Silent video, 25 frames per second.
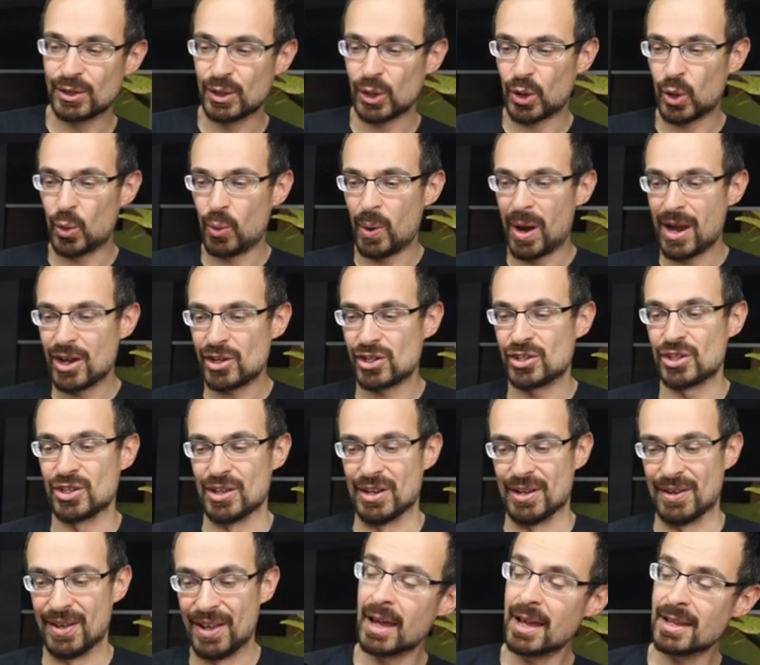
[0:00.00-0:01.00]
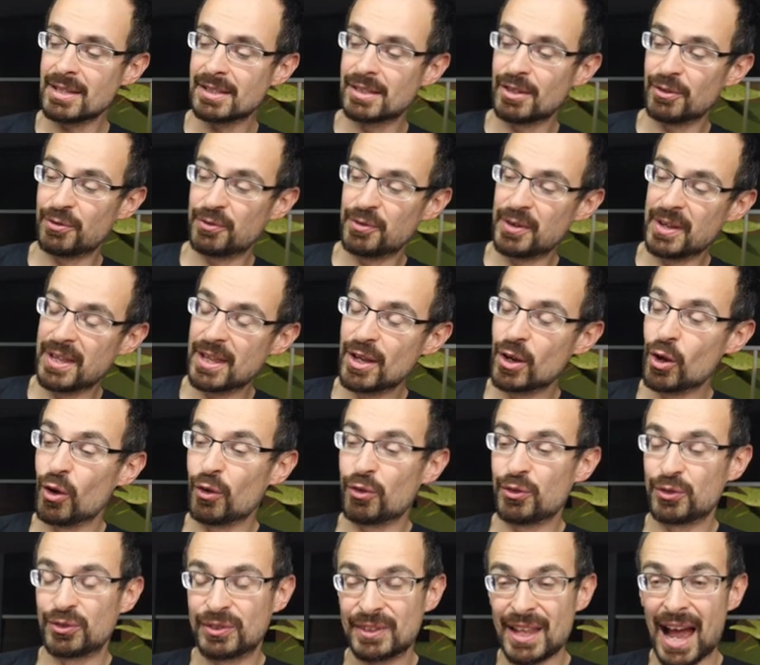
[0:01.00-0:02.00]
the question: is the feeding
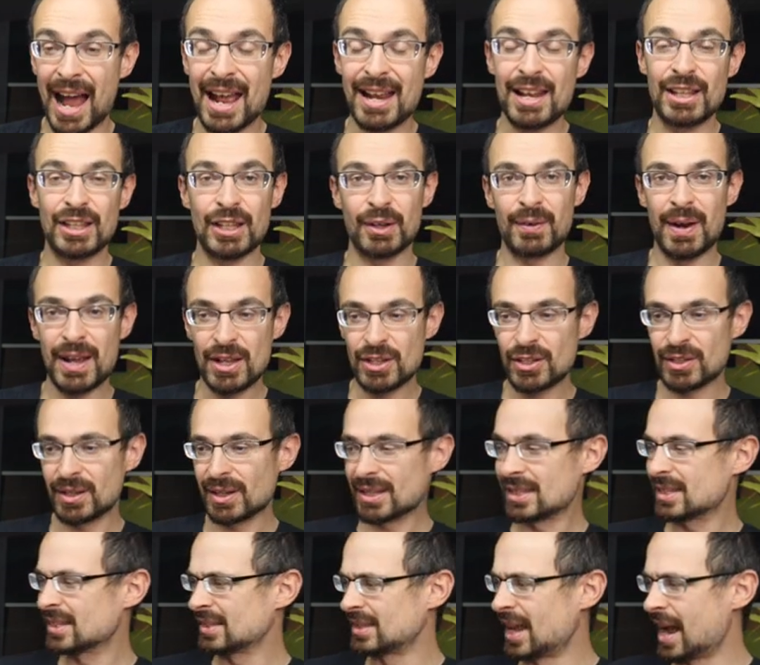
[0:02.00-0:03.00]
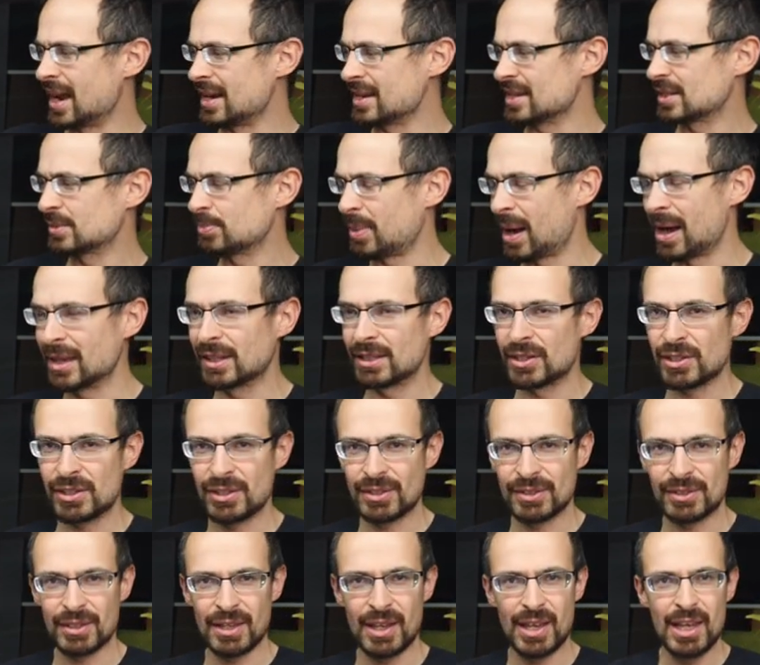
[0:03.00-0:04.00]
of tiny tarantulas, tiny
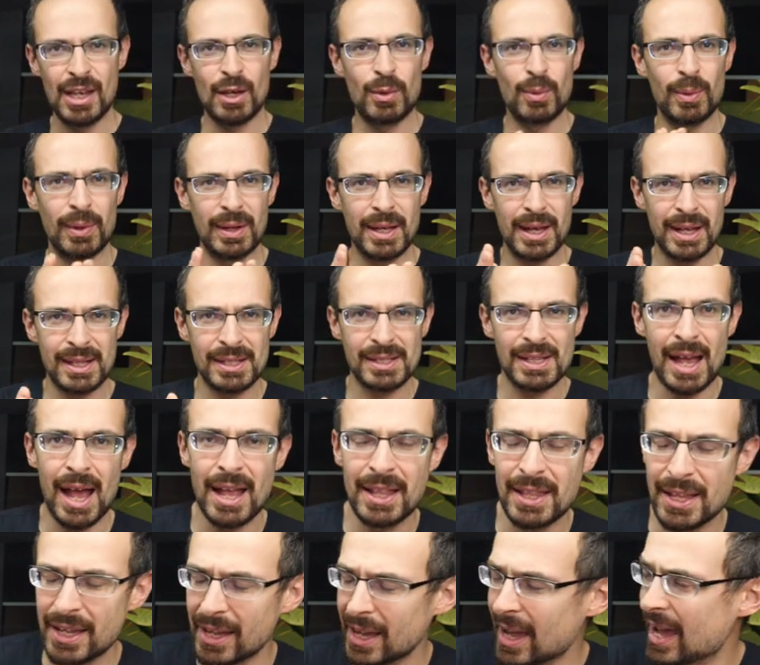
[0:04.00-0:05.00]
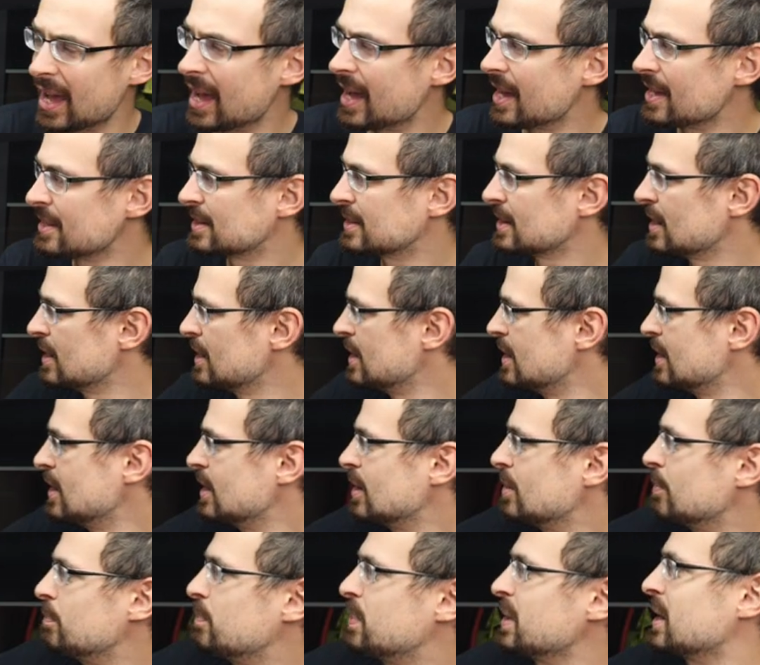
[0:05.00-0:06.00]
spiders, equally exciting as
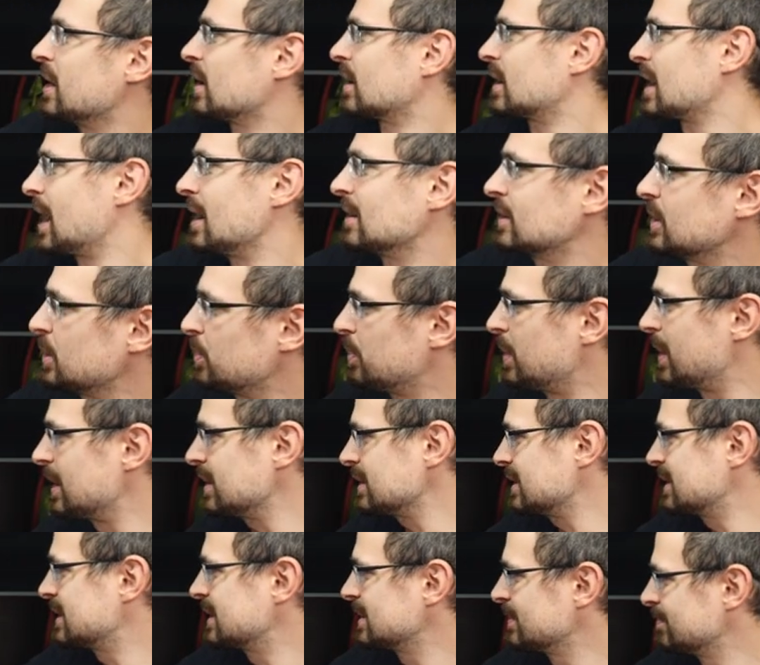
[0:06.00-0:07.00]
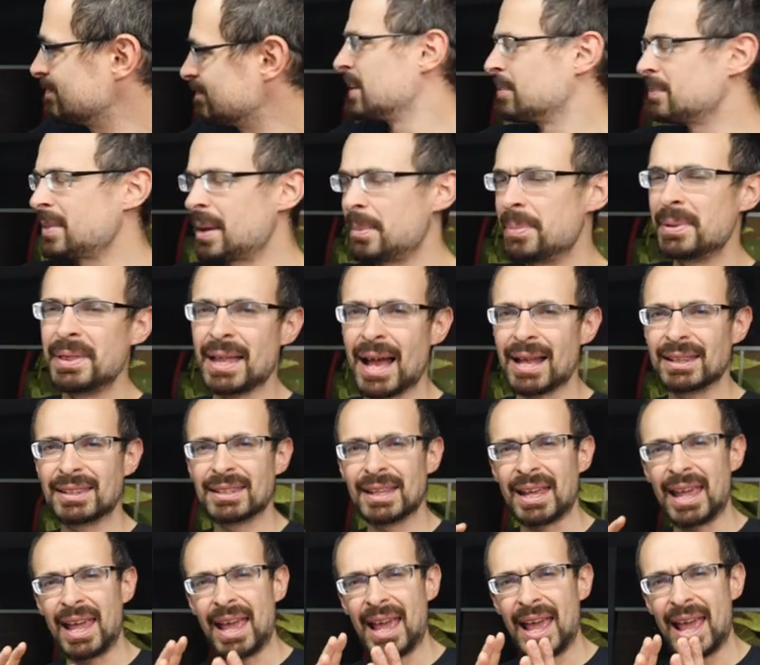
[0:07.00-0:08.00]
bigger counterparts? Maybe not
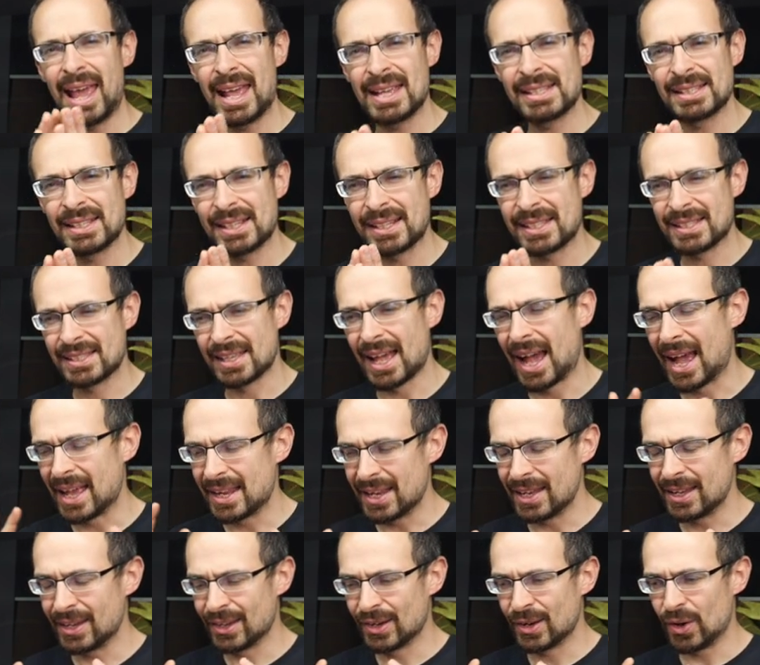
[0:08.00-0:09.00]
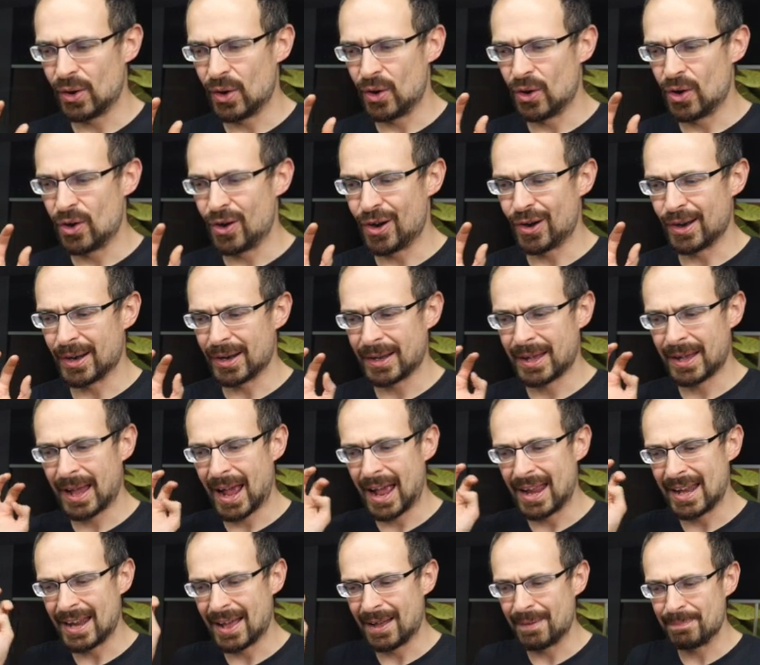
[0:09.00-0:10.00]
as exciting, or
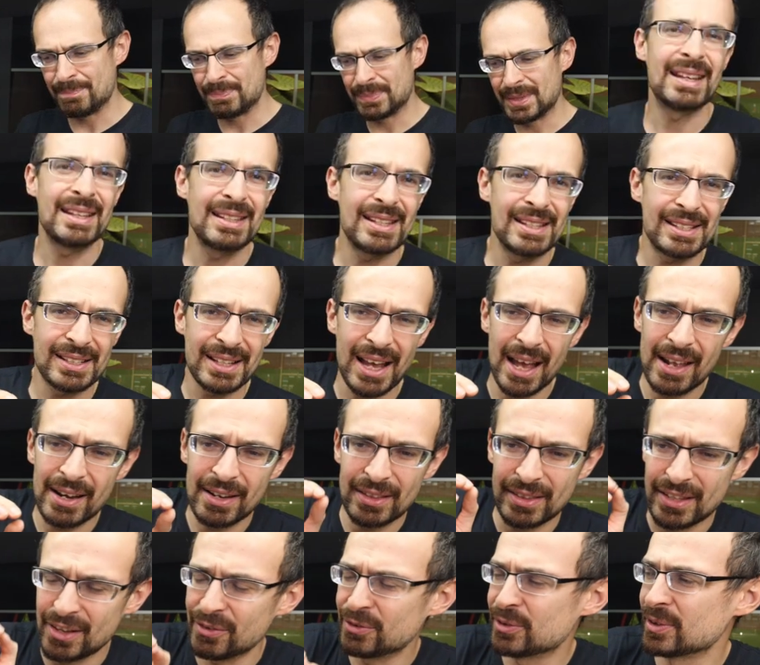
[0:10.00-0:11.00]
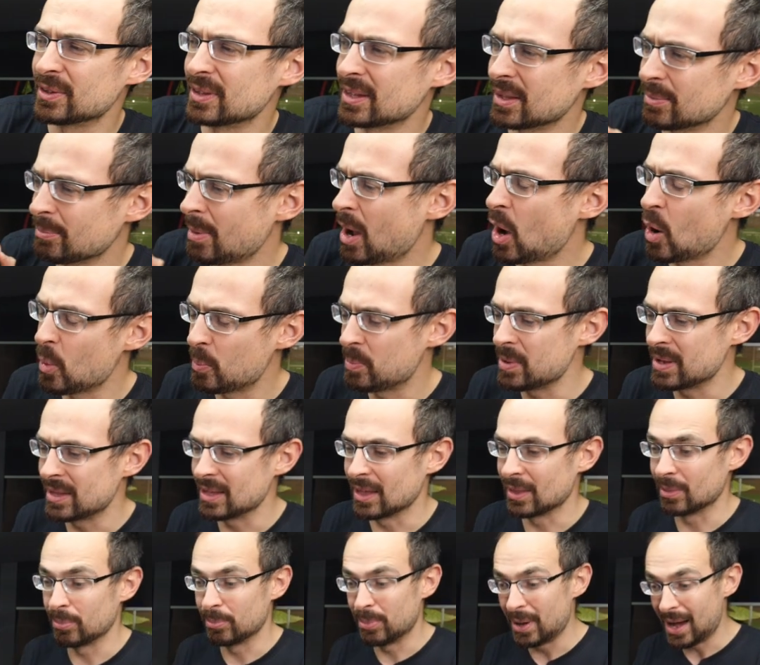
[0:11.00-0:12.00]
kind of, it is kind of different in my
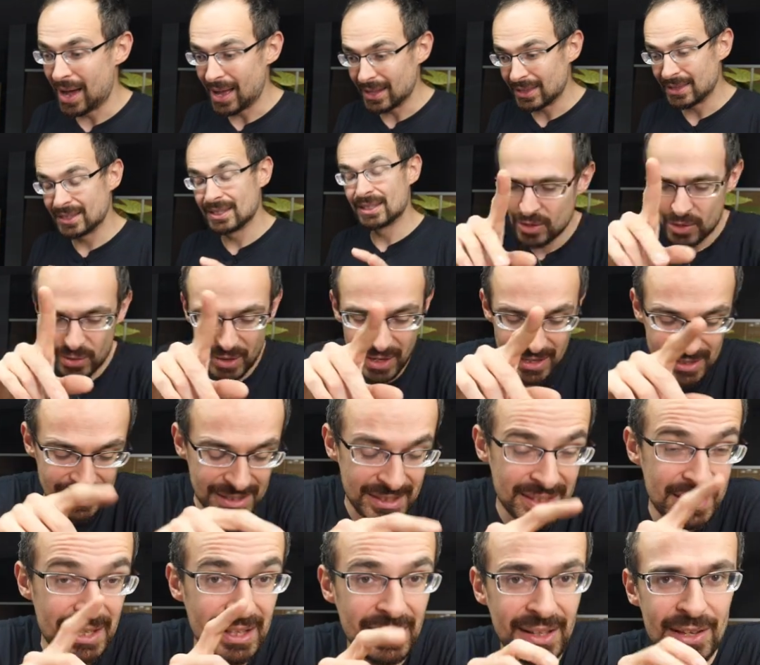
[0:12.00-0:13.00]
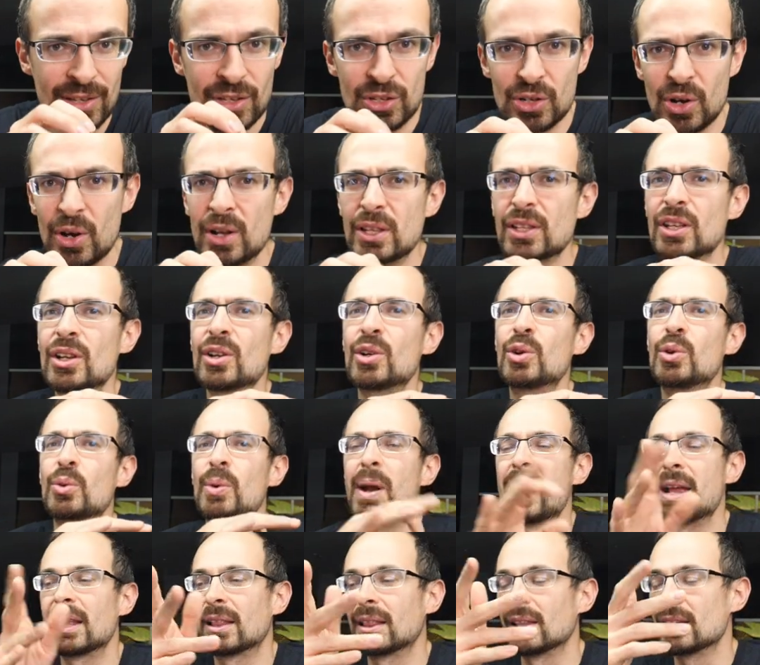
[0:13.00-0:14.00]
opinion, but you can still enjoy it
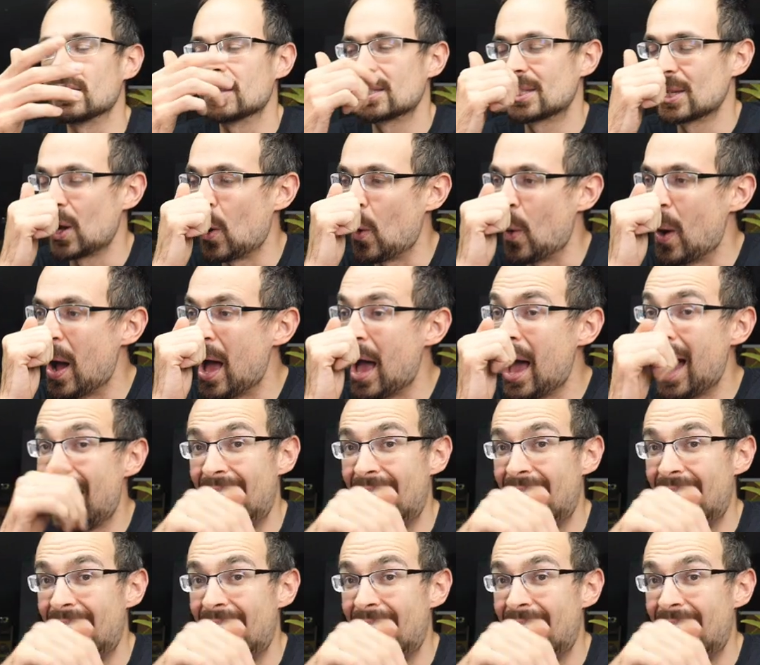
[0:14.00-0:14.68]
greatly. So